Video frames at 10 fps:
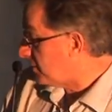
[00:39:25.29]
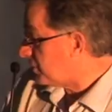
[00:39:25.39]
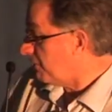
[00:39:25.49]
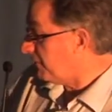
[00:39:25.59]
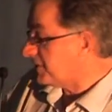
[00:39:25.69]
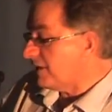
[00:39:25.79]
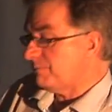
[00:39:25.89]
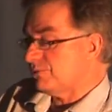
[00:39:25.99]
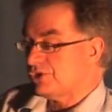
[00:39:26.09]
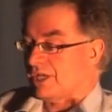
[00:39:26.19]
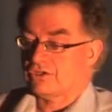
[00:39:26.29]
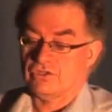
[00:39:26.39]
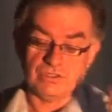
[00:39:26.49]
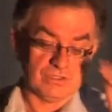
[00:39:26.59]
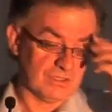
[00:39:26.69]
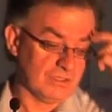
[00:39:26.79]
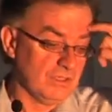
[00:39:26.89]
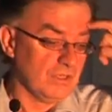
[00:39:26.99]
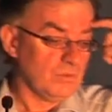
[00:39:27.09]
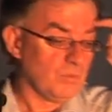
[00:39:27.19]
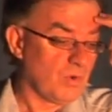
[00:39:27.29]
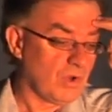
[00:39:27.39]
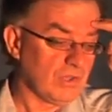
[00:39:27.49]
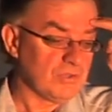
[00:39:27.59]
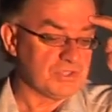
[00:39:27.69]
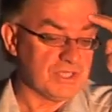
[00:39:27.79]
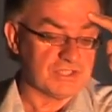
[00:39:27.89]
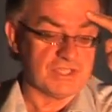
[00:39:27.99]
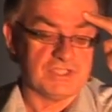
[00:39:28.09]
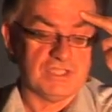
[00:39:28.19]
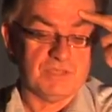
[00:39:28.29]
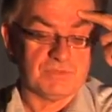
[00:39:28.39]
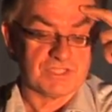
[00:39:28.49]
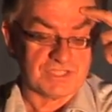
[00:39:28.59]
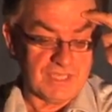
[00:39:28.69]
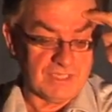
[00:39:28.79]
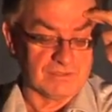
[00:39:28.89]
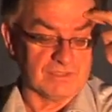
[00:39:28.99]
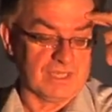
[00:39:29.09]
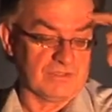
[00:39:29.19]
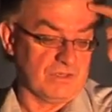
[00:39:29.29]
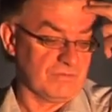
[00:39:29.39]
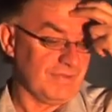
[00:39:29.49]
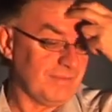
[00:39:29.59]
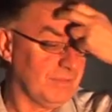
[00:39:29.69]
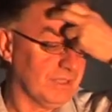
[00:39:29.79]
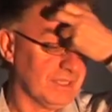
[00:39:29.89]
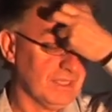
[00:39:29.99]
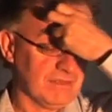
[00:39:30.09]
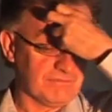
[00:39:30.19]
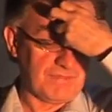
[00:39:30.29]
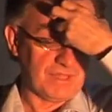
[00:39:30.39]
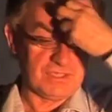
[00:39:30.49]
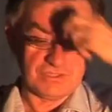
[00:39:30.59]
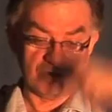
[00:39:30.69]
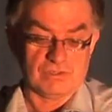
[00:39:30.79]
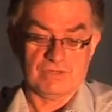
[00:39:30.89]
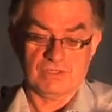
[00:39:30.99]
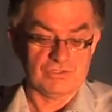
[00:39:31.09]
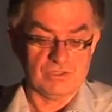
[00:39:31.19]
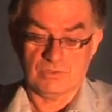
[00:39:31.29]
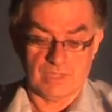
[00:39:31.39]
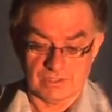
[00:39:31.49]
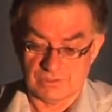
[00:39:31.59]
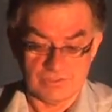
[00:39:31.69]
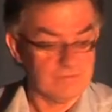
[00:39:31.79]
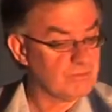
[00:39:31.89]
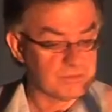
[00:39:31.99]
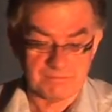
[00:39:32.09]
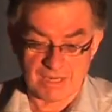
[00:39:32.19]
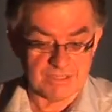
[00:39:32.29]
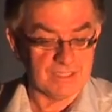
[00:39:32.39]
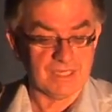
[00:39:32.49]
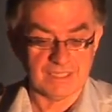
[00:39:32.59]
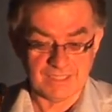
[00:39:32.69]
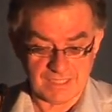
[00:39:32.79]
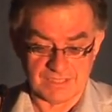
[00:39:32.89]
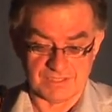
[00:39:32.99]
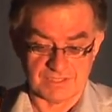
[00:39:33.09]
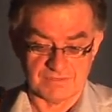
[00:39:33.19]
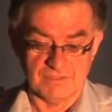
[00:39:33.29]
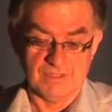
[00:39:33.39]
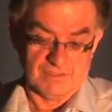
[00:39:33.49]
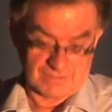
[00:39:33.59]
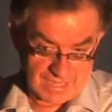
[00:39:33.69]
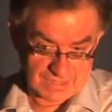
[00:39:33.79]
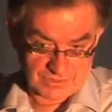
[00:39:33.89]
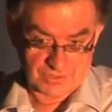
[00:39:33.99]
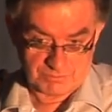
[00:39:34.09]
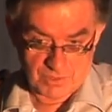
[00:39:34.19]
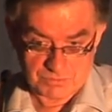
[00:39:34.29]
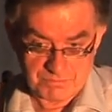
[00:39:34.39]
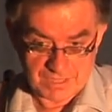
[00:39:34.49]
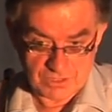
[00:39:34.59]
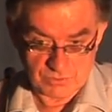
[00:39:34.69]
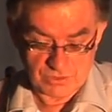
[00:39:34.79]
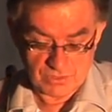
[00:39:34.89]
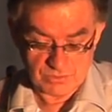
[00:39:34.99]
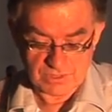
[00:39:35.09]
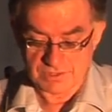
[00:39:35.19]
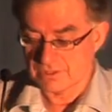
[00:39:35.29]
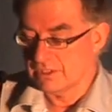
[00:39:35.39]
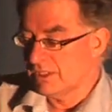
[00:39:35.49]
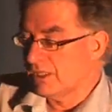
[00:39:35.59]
So, for example, Jacques Coeur, although she insisted he was single and had no family, in fact, the historical record showed quite conclusively he was married and he had kids, the kind of thing that most maids would notice.